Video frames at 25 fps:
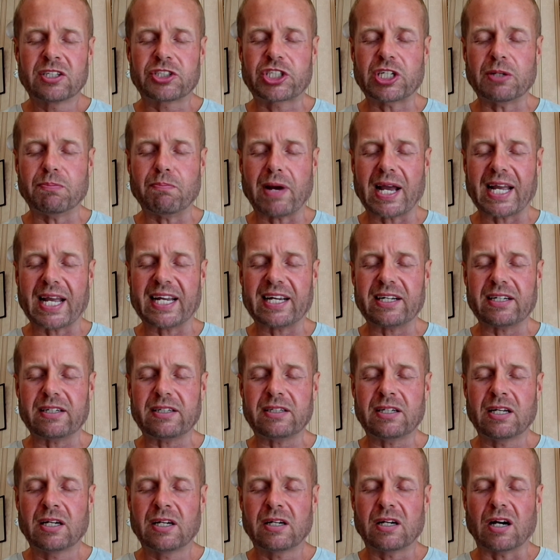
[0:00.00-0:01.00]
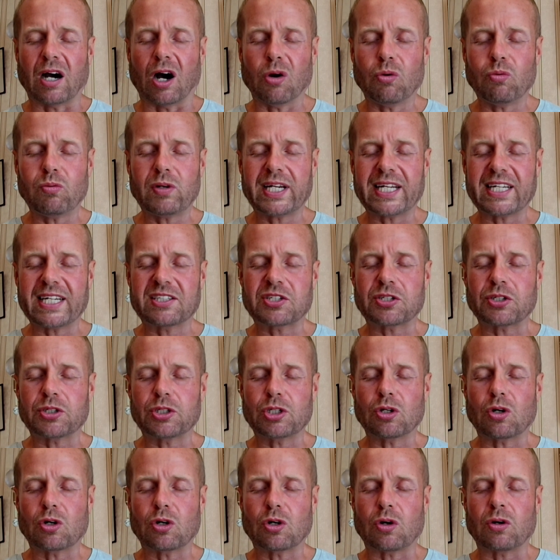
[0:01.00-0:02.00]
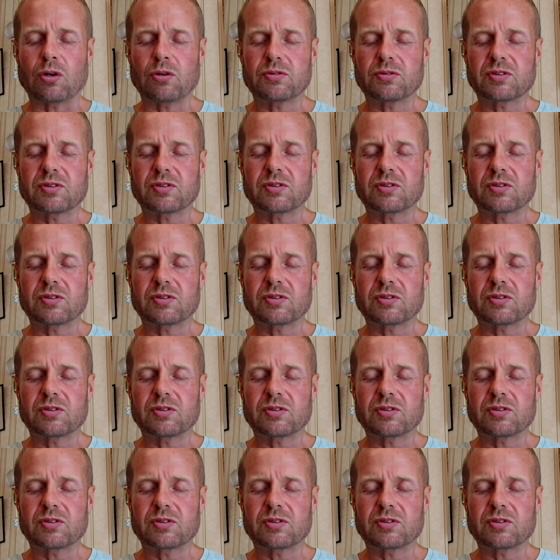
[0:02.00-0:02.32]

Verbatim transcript: germane only to your